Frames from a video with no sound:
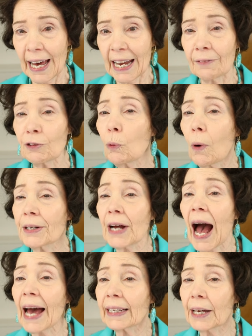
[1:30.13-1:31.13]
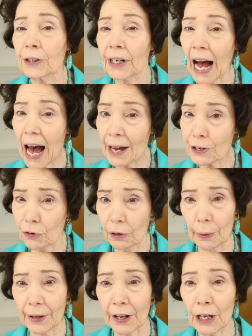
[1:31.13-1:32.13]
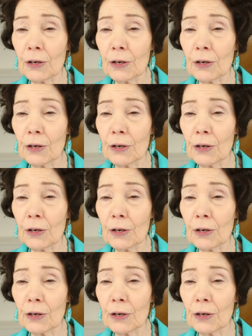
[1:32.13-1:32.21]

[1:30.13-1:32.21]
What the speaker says: And if you want to highlight or contour with it,